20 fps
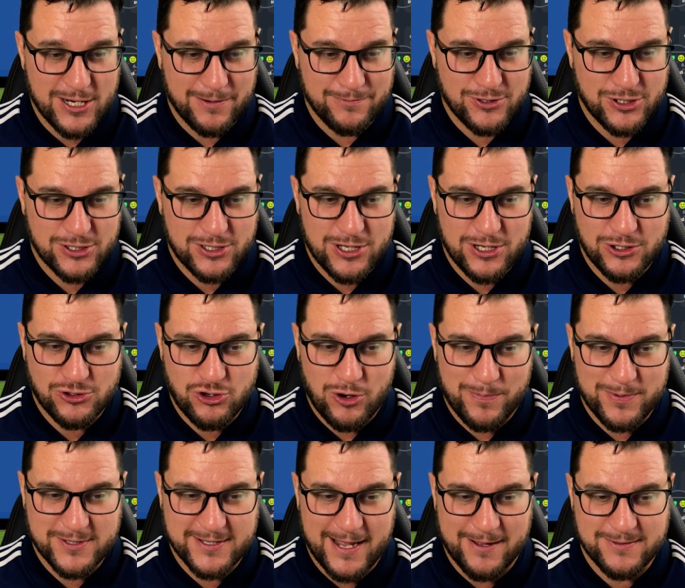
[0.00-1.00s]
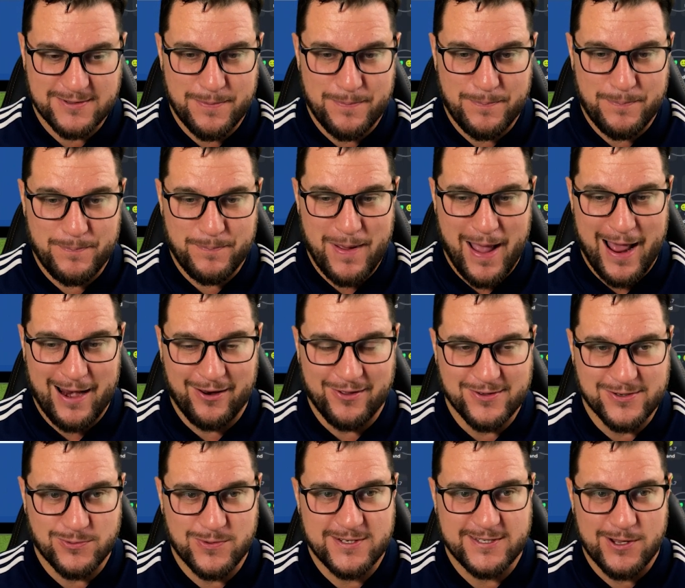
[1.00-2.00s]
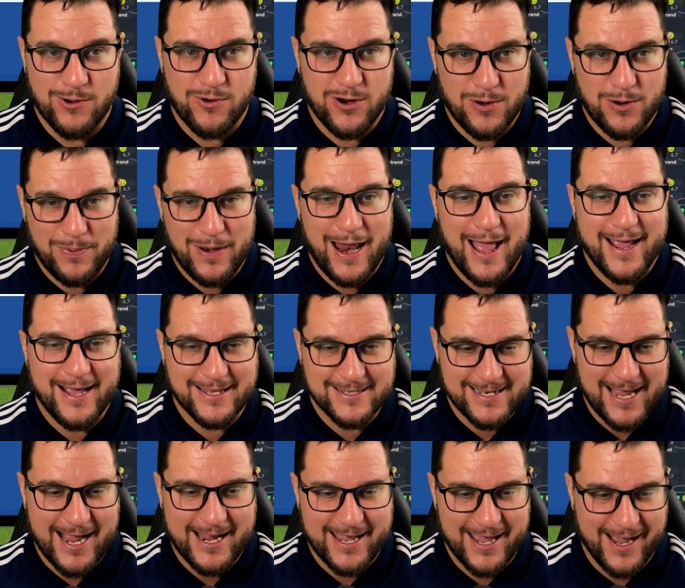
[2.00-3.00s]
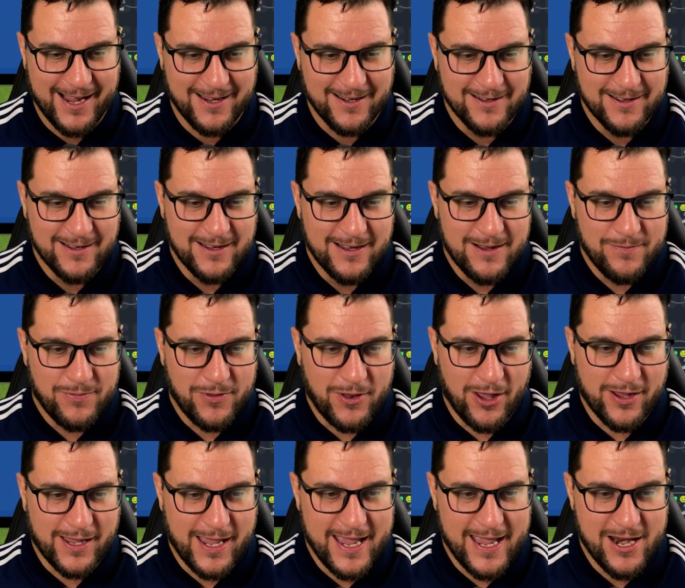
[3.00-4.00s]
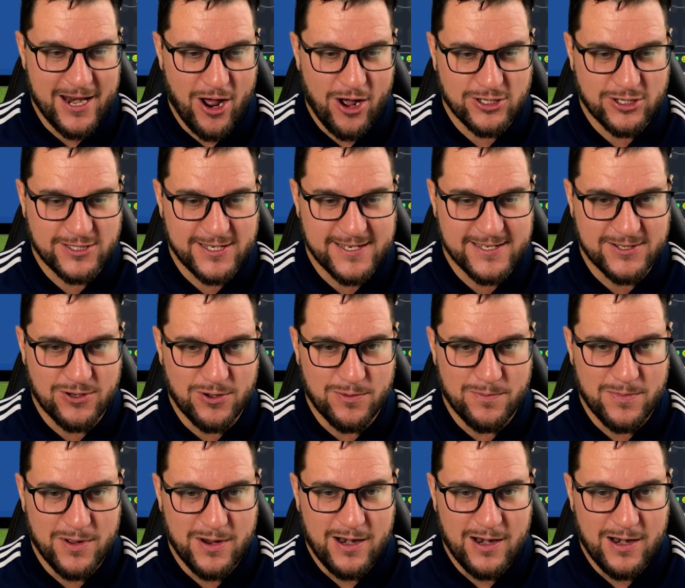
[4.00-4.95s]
I'm just going to drop us down to balance. We're still going to play attacking, like, in our system.